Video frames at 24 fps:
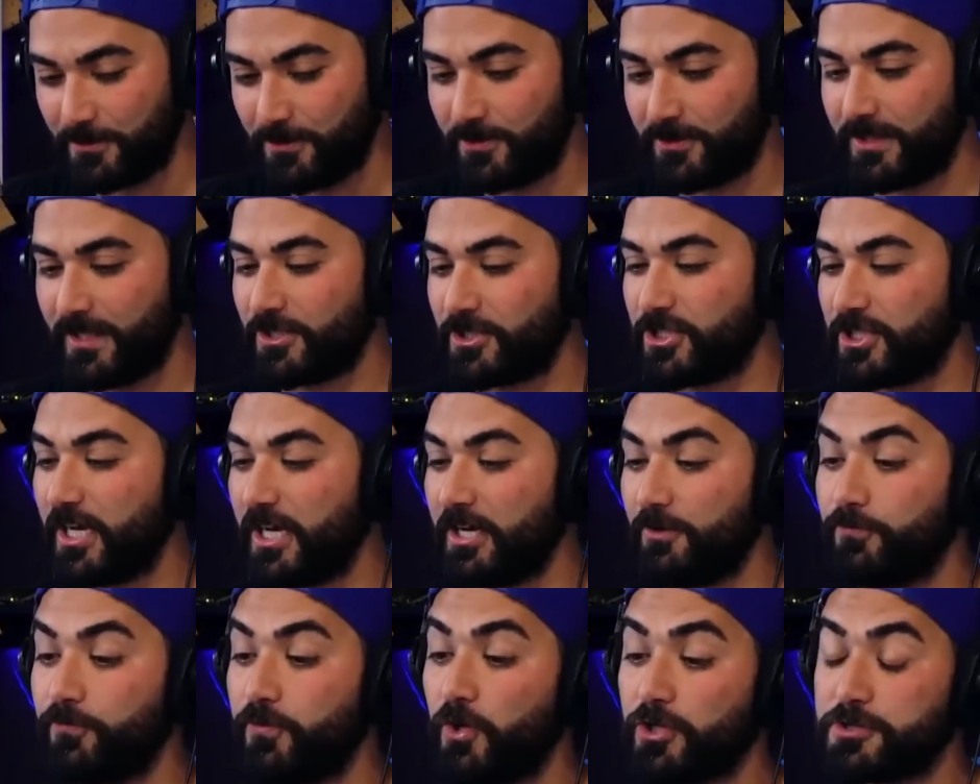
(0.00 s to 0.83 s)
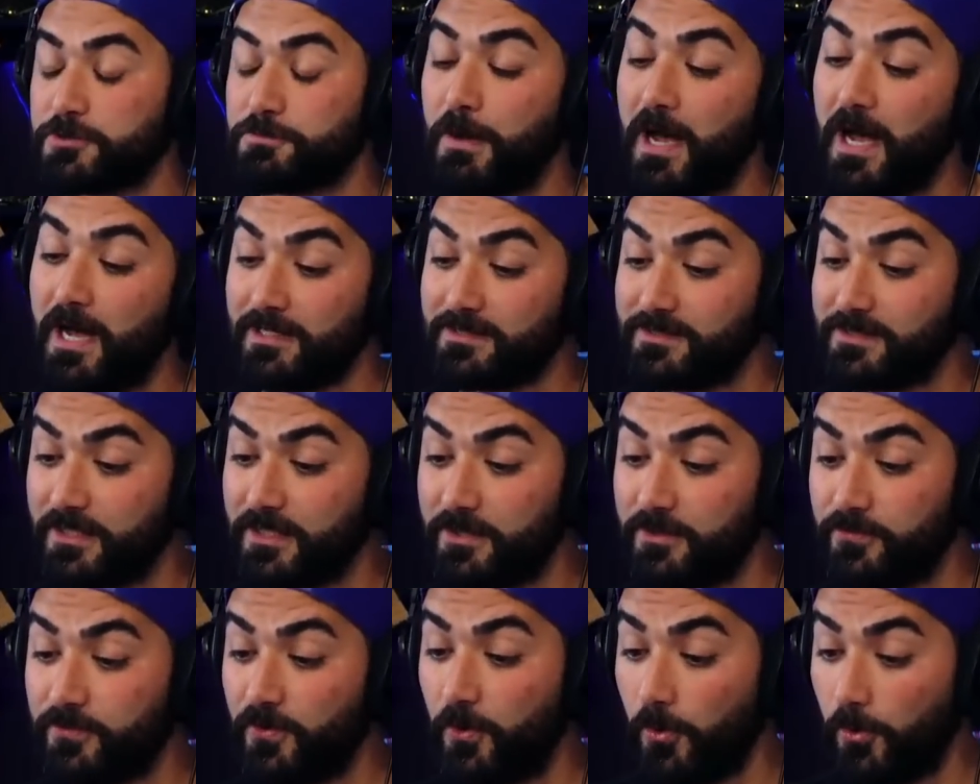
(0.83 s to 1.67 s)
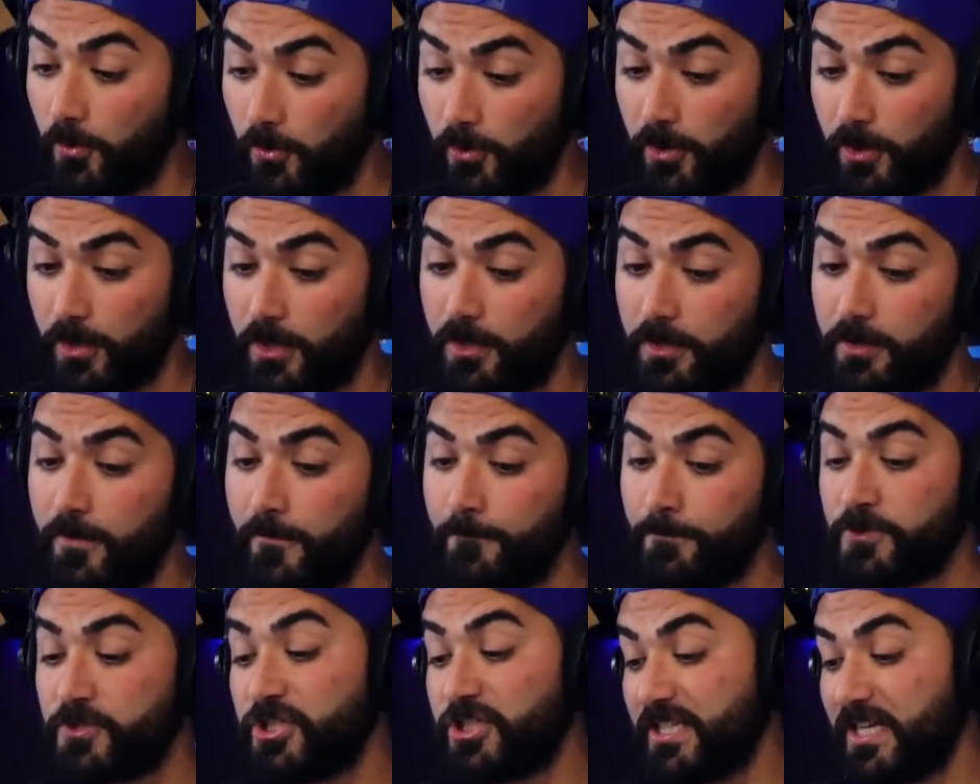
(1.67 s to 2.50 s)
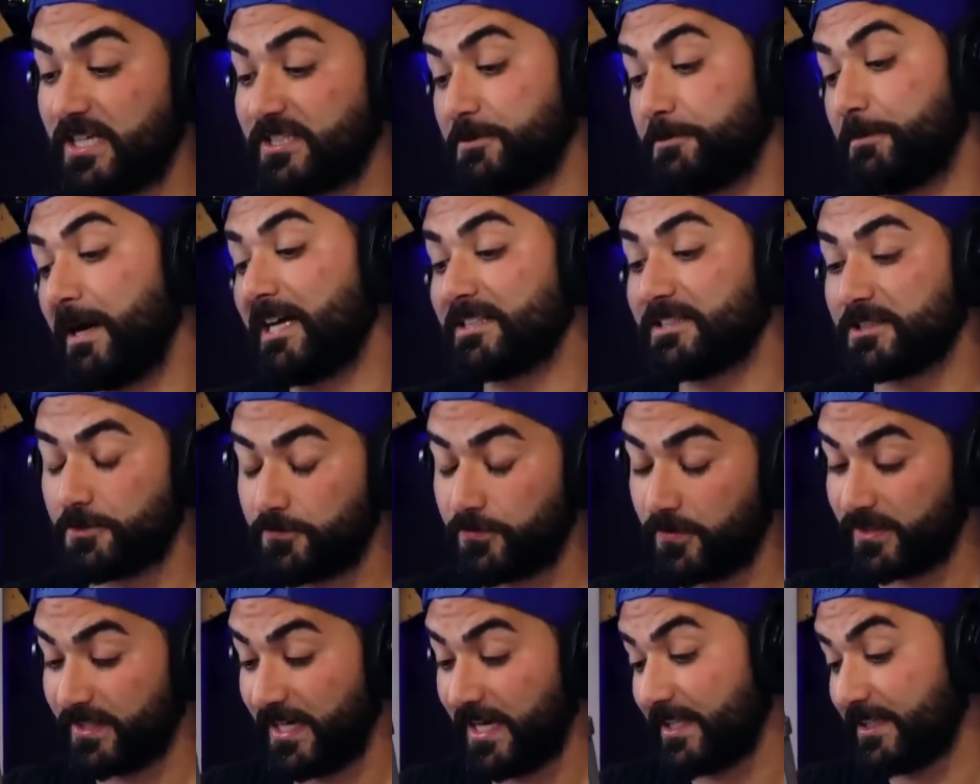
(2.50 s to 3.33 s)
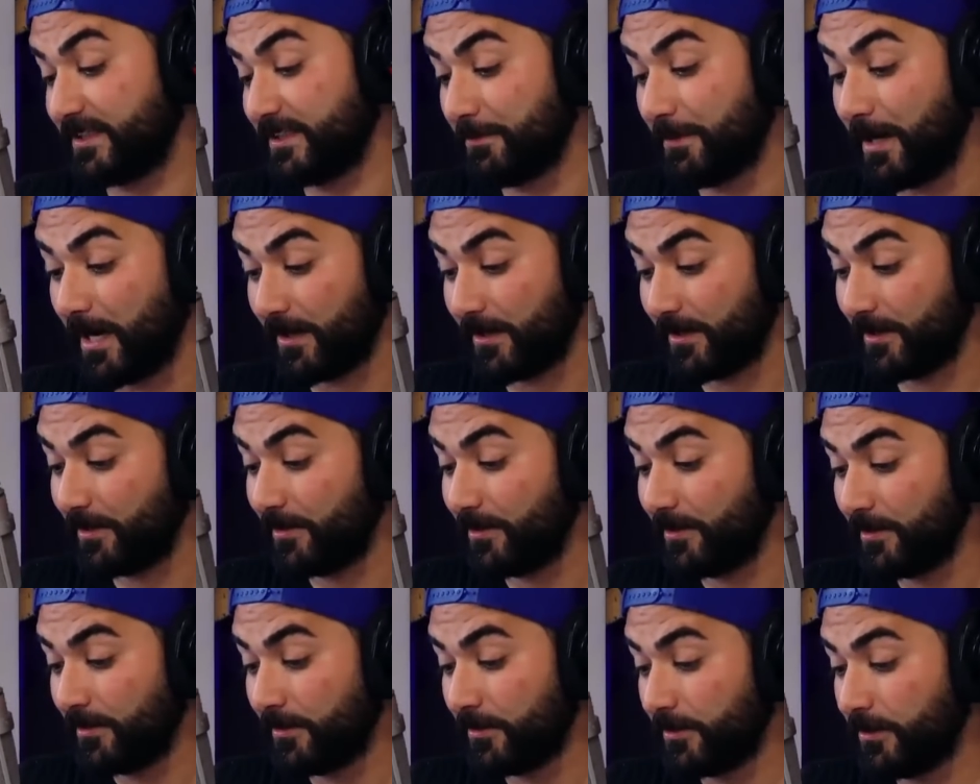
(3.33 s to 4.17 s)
that she got a false positive, or she tested positive for the antibody.